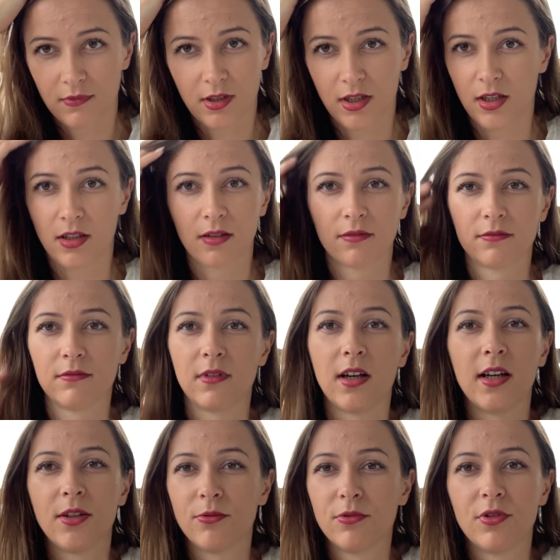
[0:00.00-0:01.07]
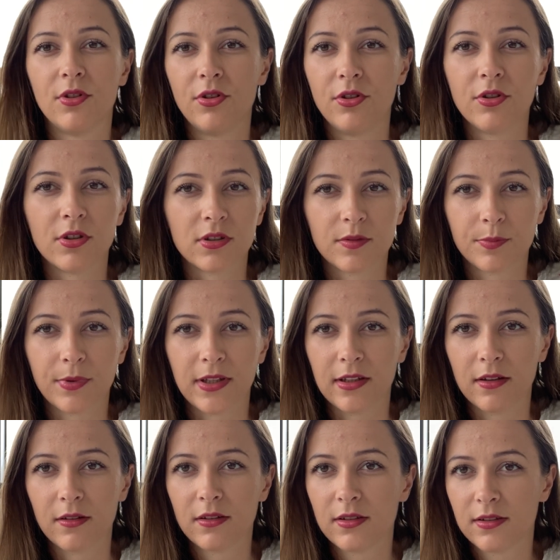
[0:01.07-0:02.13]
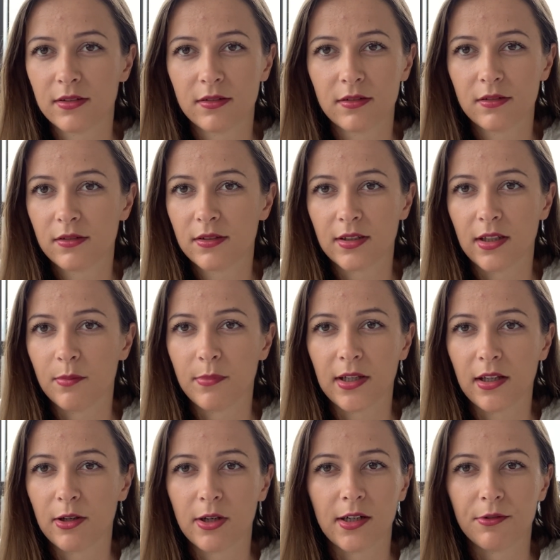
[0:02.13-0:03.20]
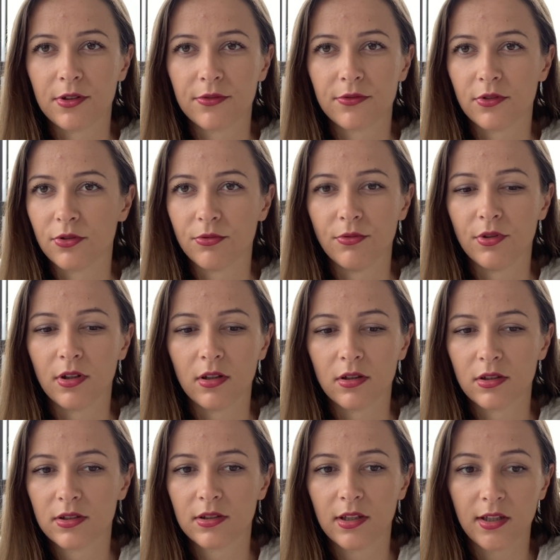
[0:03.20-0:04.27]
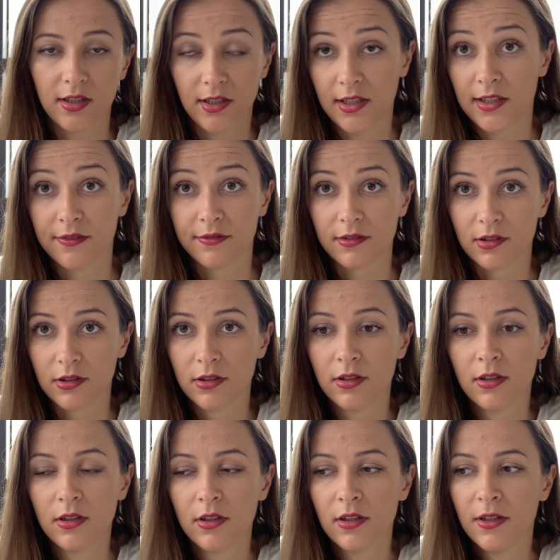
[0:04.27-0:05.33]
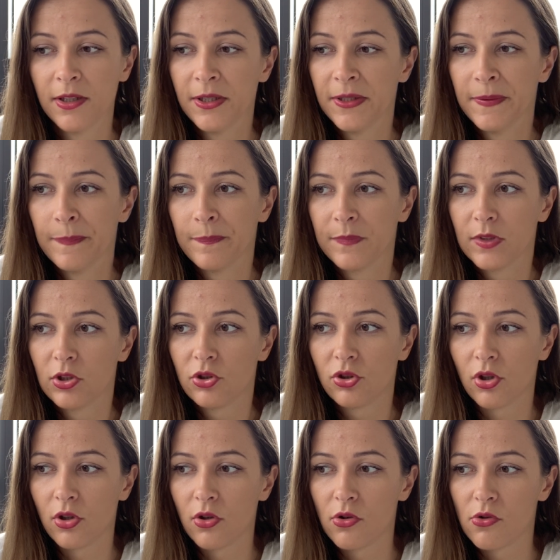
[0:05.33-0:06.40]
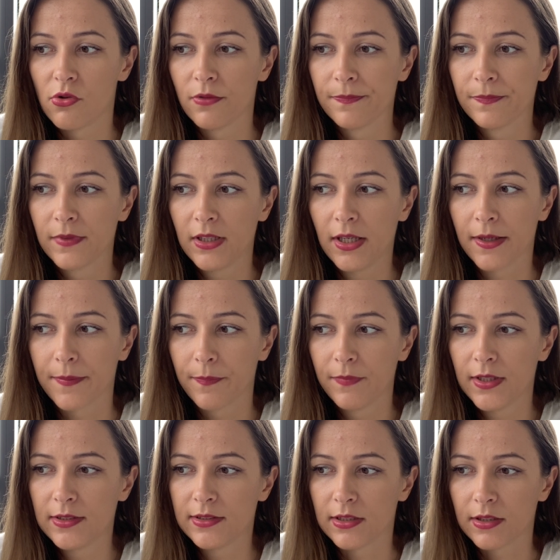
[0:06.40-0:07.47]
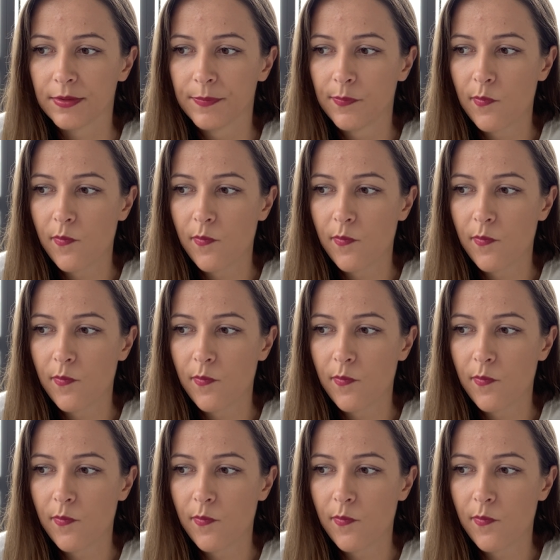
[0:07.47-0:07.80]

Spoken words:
like, I would not sell my hour for $2 ever. So yeah, that's it.